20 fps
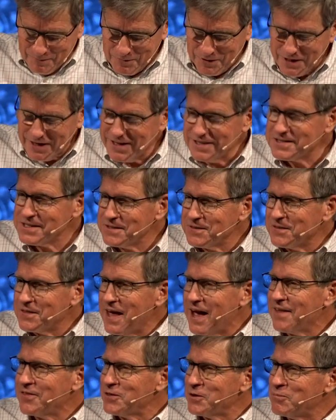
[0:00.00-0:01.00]
But isn't
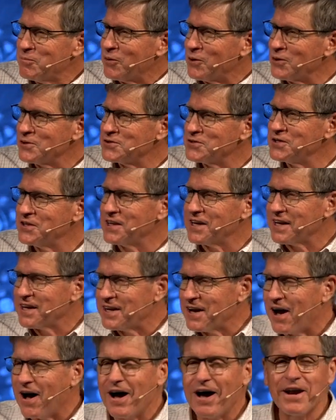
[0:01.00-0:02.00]
that the person
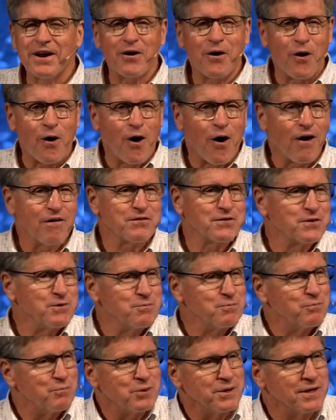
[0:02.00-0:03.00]
that God
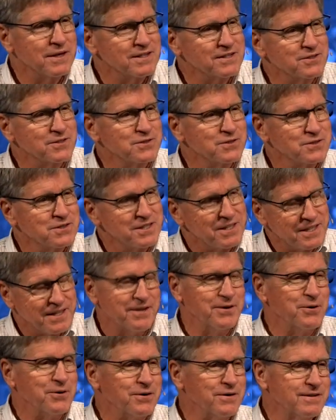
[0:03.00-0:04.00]
often picks to
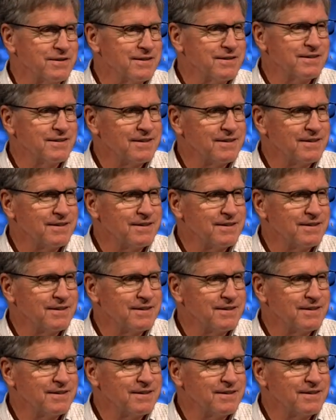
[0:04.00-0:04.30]
heal?